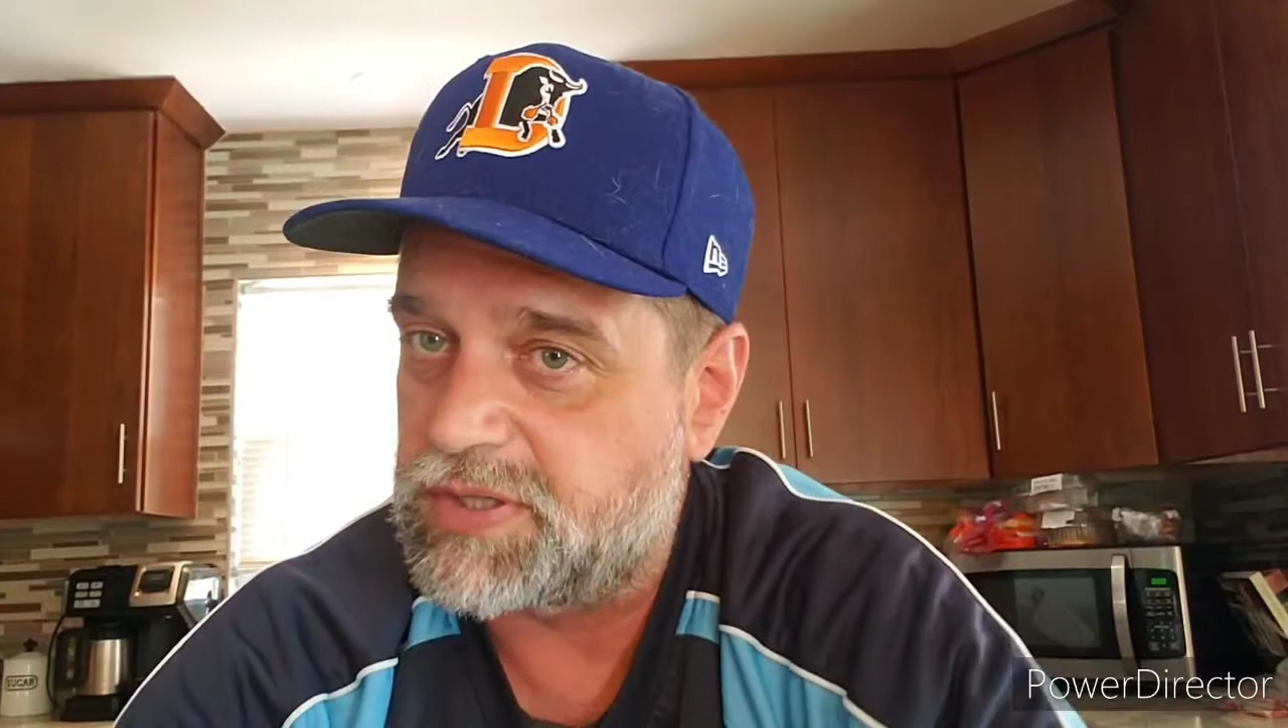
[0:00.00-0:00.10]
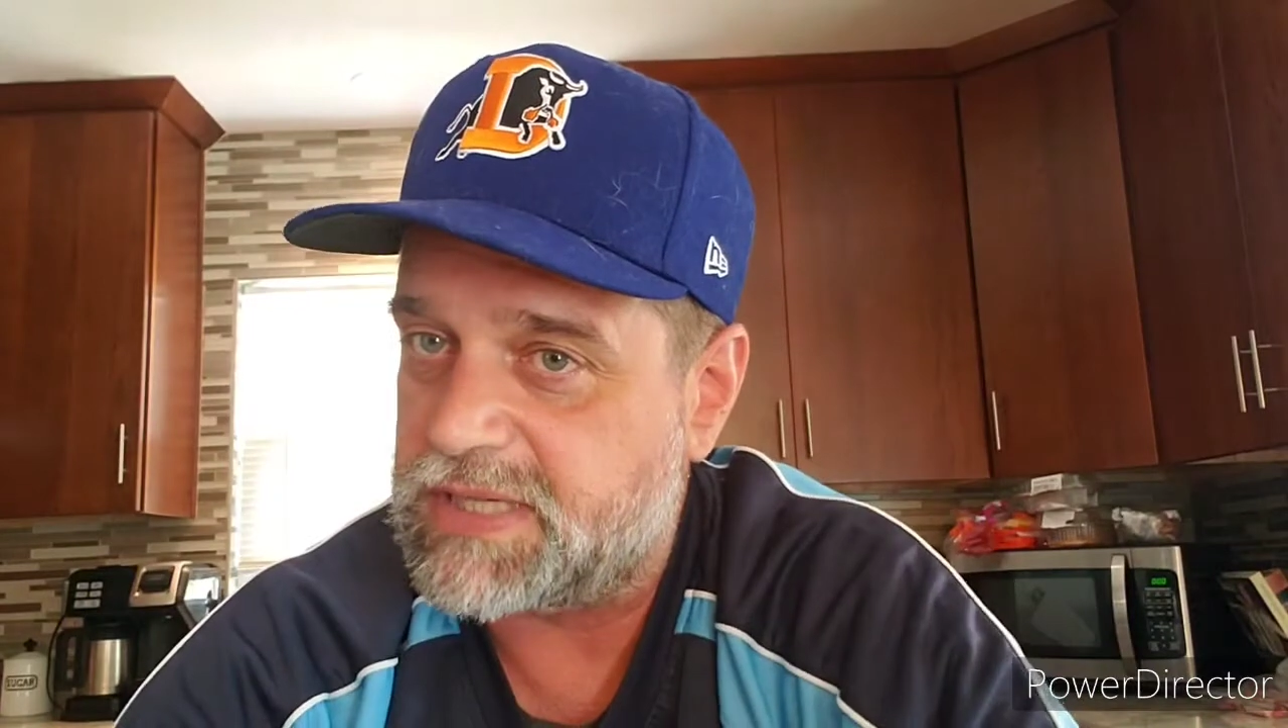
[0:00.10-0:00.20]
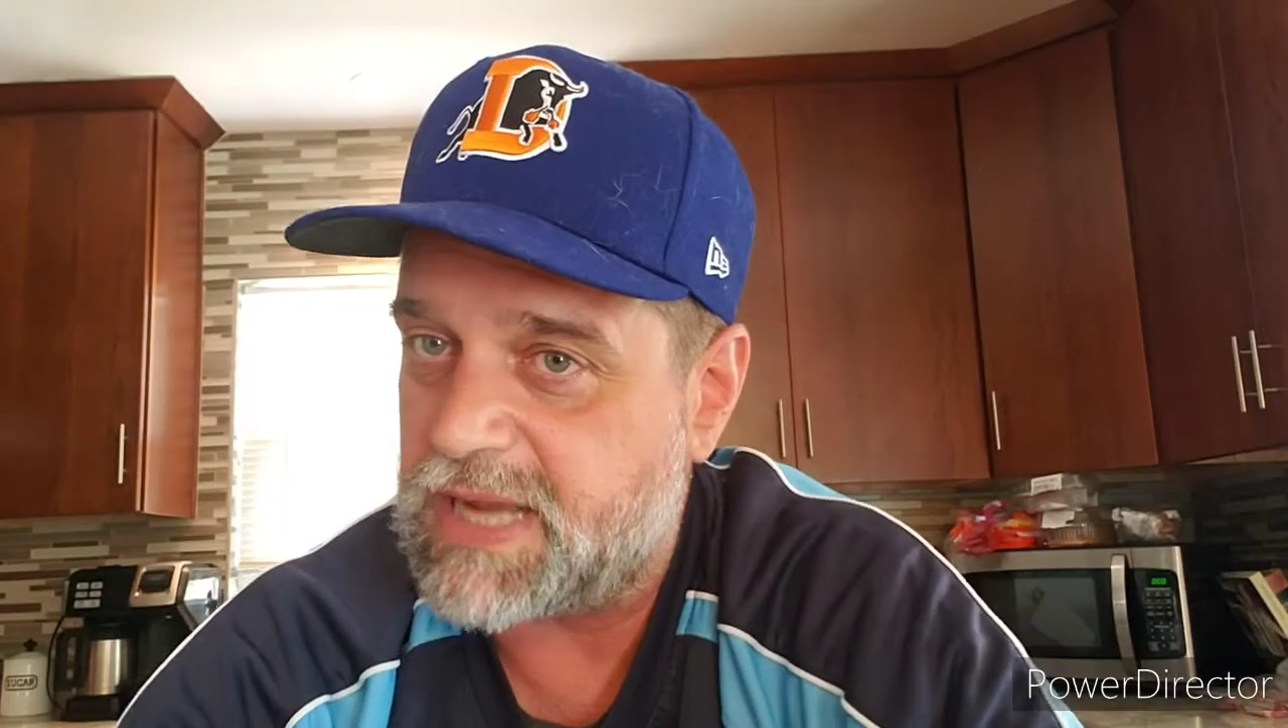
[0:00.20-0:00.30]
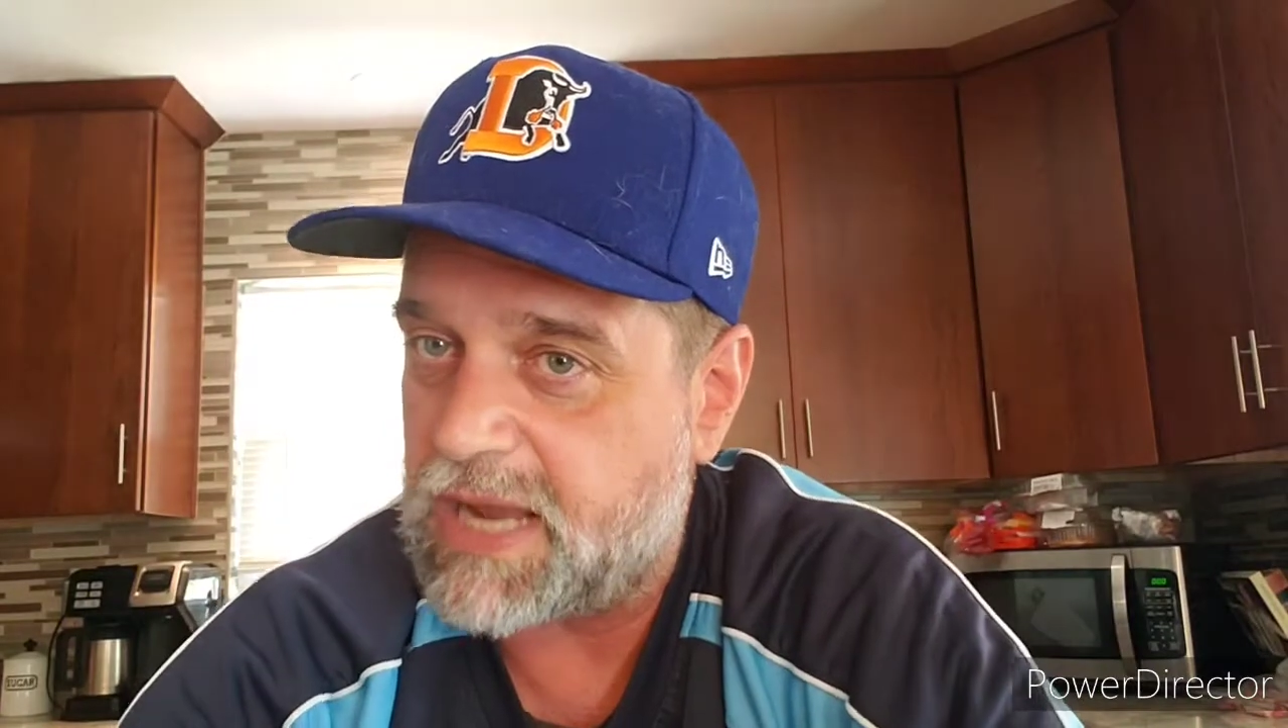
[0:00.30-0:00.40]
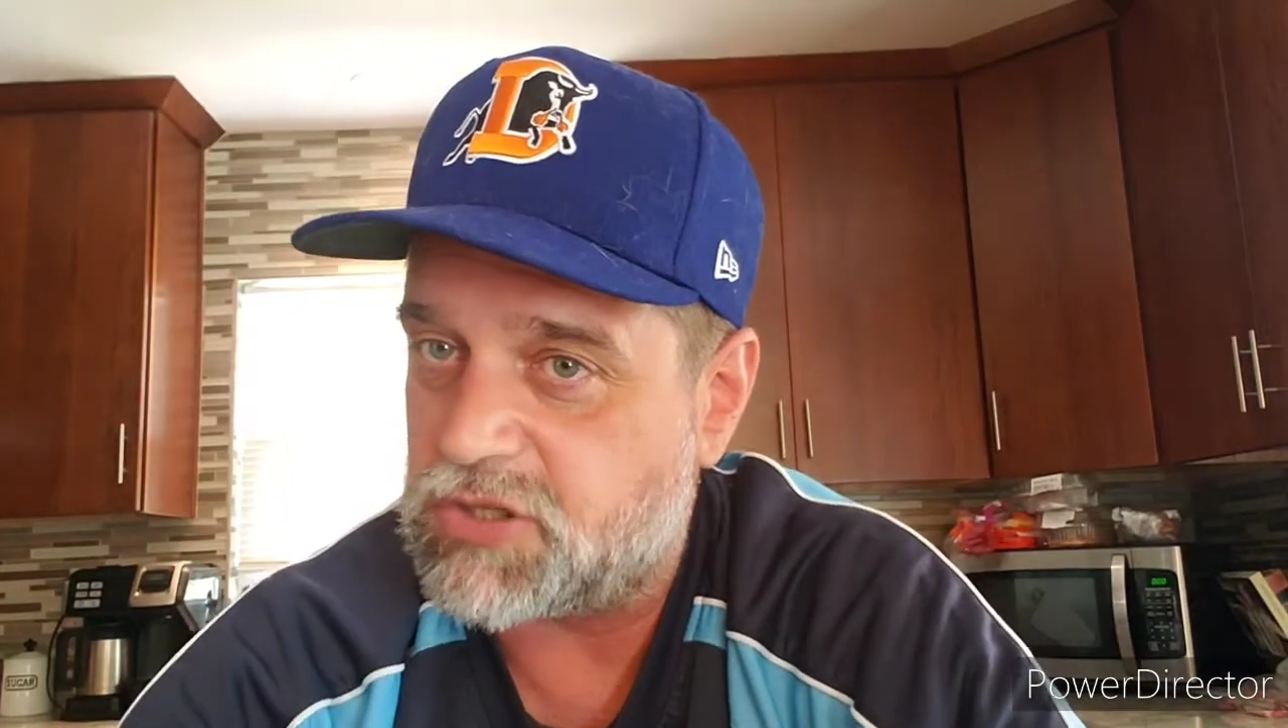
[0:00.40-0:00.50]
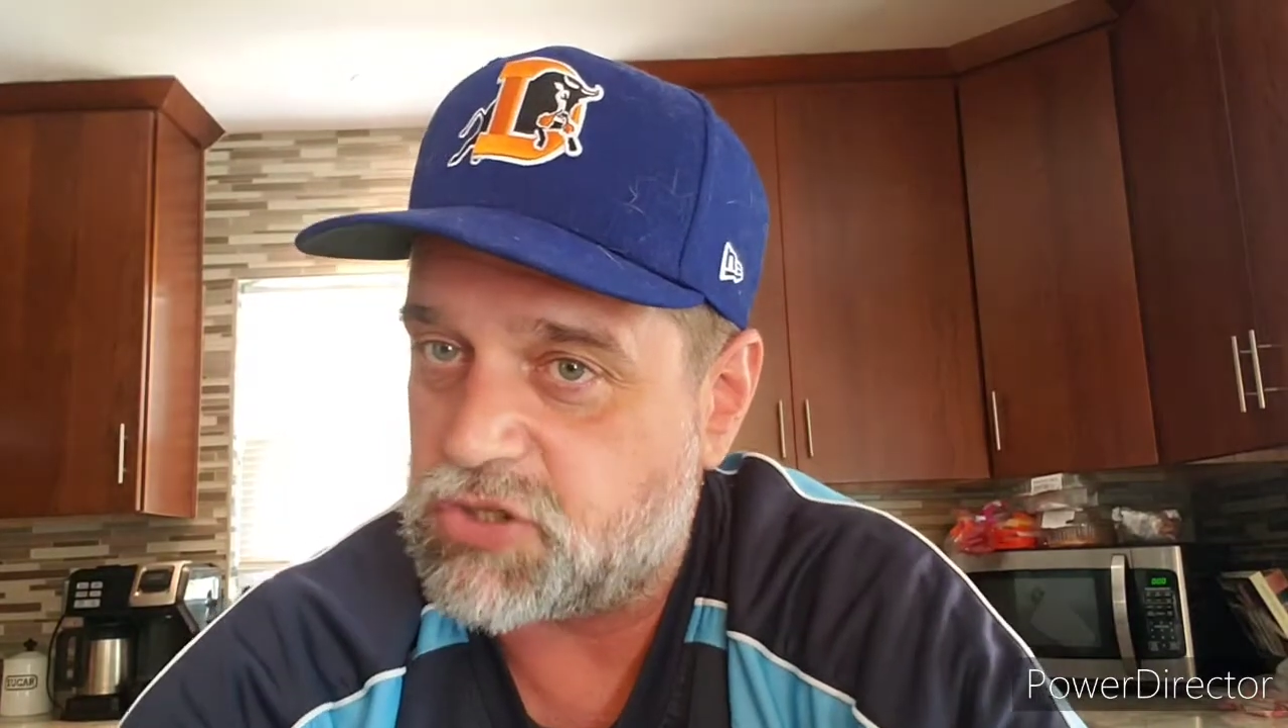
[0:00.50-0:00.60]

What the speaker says: DH